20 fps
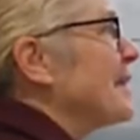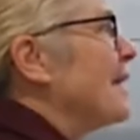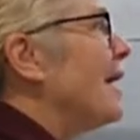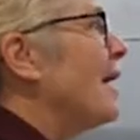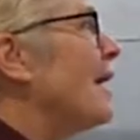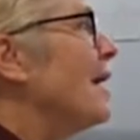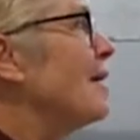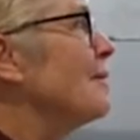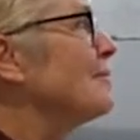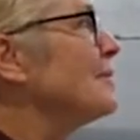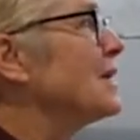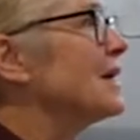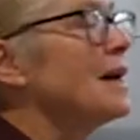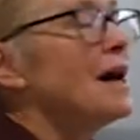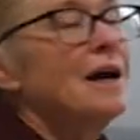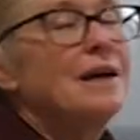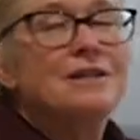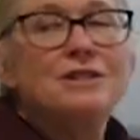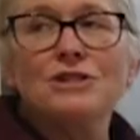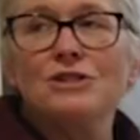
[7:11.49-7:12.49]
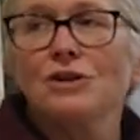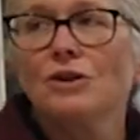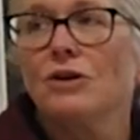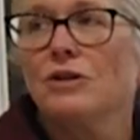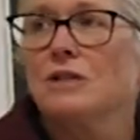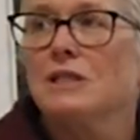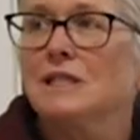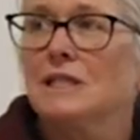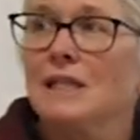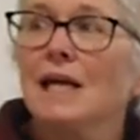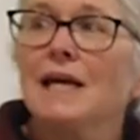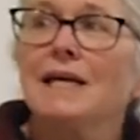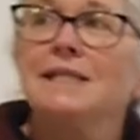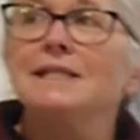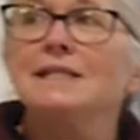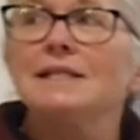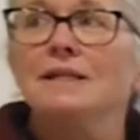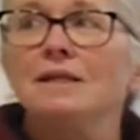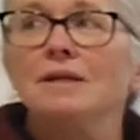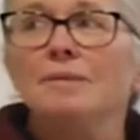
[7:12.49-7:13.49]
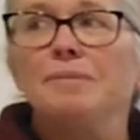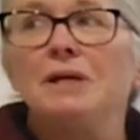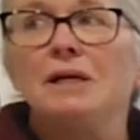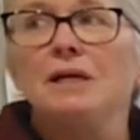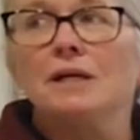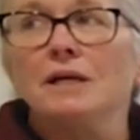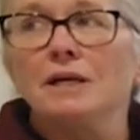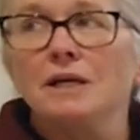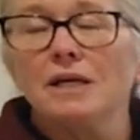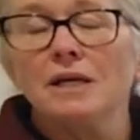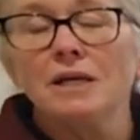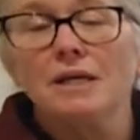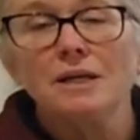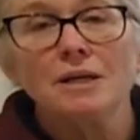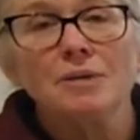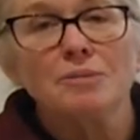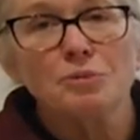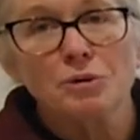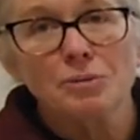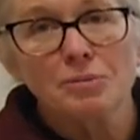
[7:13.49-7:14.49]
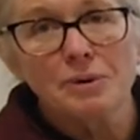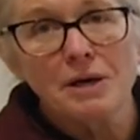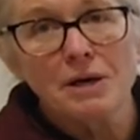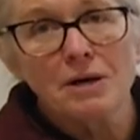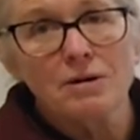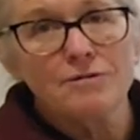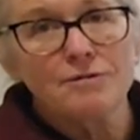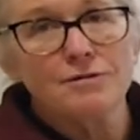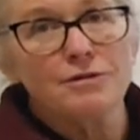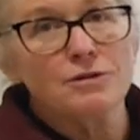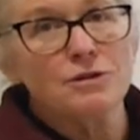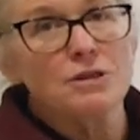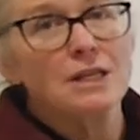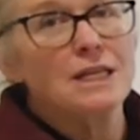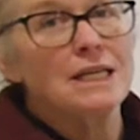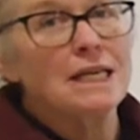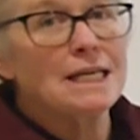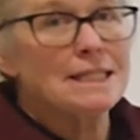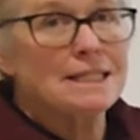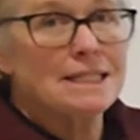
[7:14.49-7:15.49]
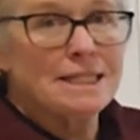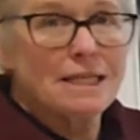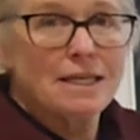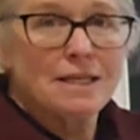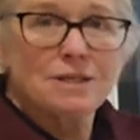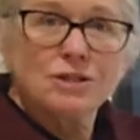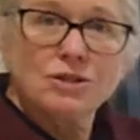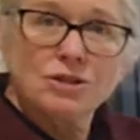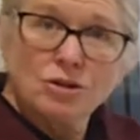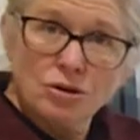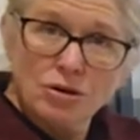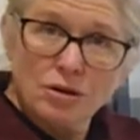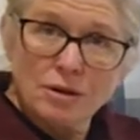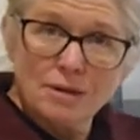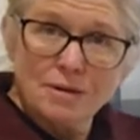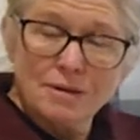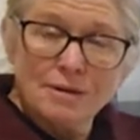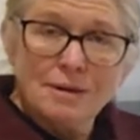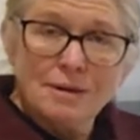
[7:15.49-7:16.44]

The guys start slicing the meat and getting it prepared for the next day's cook.